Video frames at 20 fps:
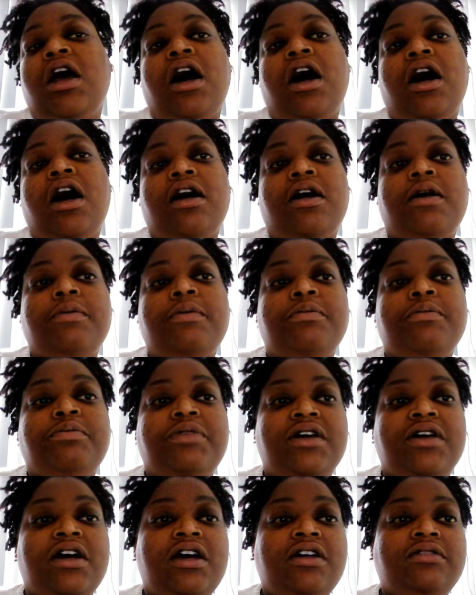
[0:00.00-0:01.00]

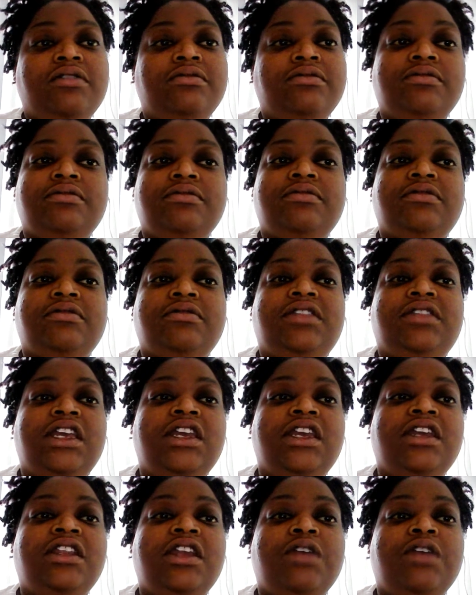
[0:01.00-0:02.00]
But
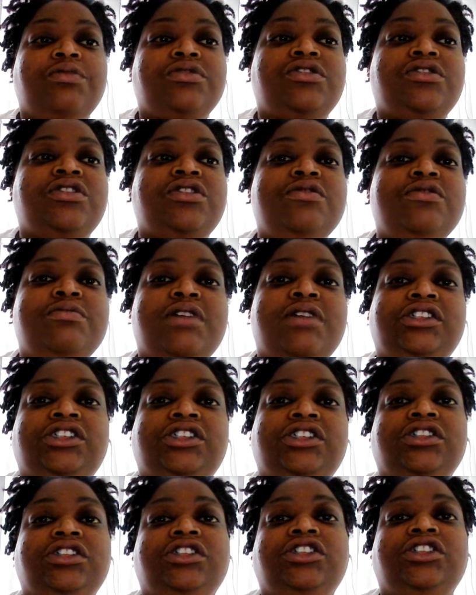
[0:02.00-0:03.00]
then it was too
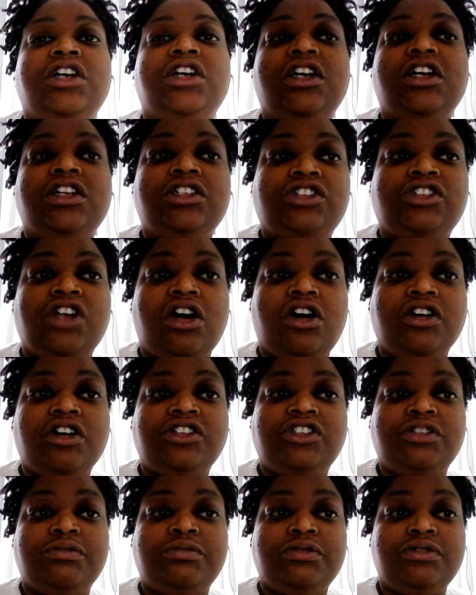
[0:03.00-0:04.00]
much to
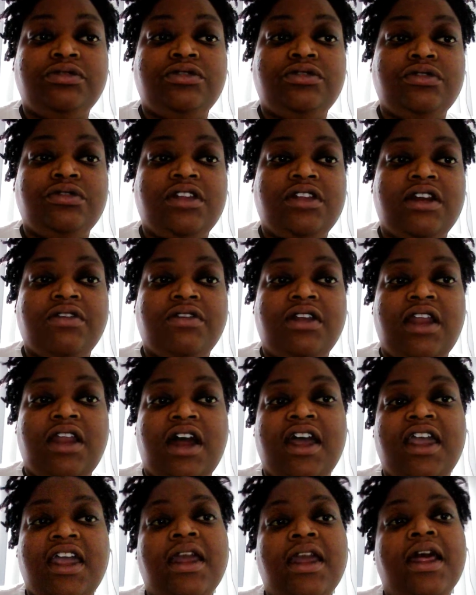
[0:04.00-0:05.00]
charge the Bluetooth every
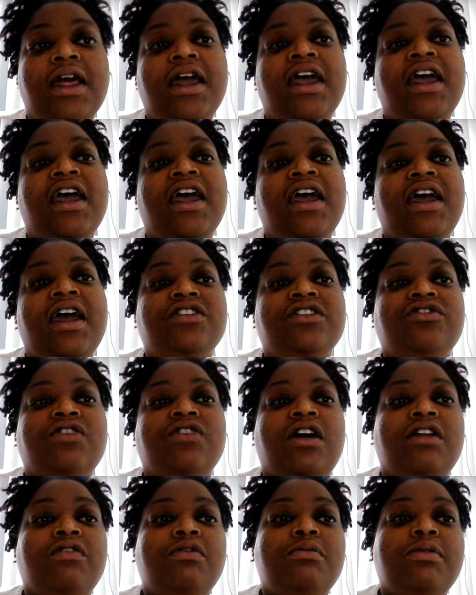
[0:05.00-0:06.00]
night and to
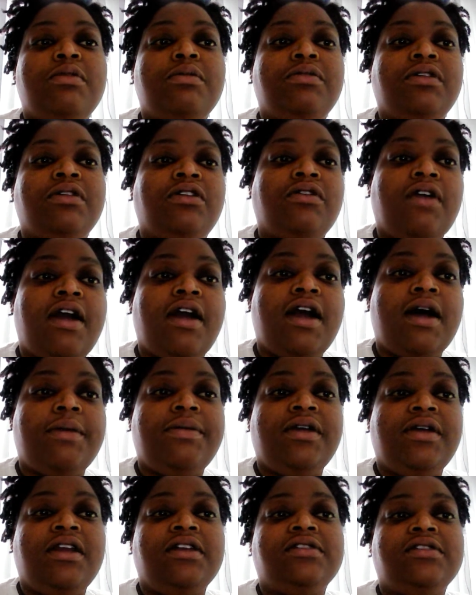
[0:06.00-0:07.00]
try to remember to
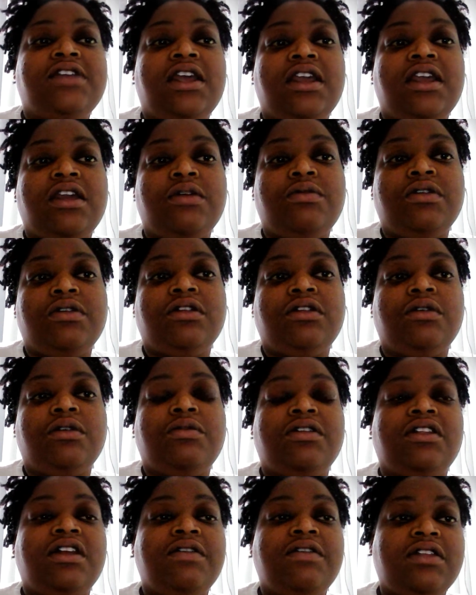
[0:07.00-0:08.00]
grab it and take it with her
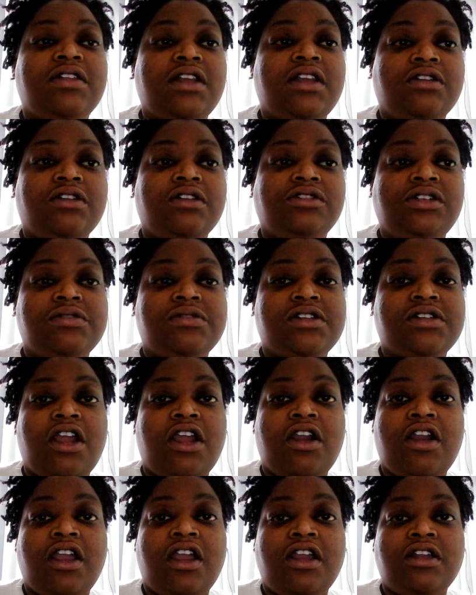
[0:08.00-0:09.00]
with everything else she was
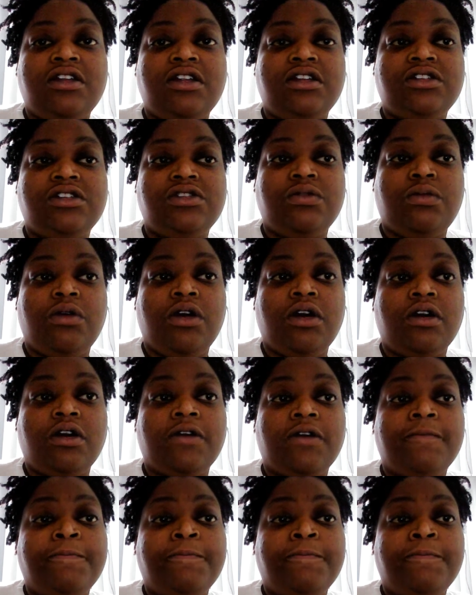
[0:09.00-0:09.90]
carrying into work,